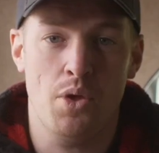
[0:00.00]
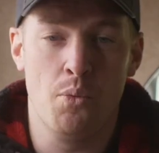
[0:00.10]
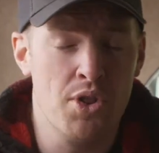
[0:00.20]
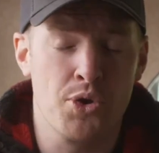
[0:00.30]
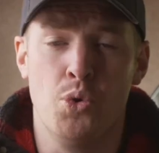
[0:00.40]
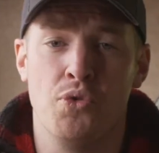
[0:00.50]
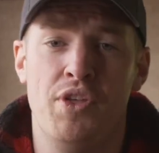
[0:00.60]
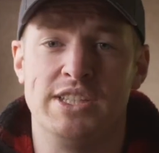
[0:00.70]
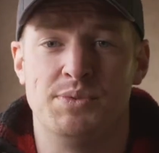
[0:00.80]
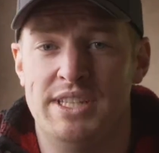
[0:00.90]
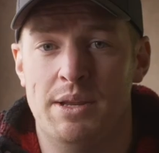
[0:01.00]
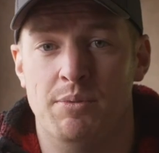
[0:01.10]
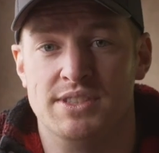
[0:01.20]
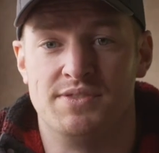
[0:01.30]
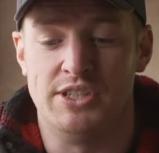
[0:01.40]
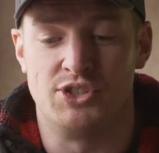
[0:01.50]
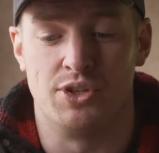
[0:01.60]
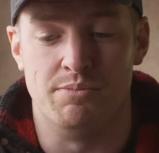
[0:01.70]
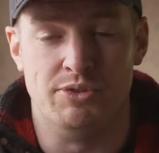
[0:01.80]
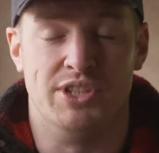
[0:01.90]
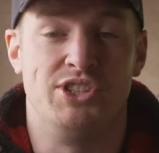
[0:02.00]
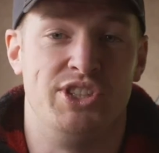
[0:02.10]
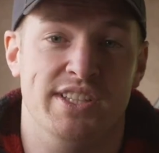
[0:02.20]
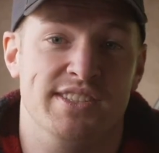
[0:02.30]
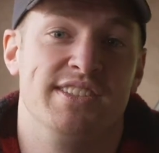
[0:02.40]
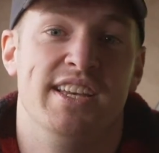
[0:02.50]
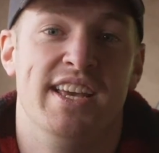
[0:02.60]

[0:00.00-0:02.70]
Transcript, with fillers: One of the cool things we did was feature musicians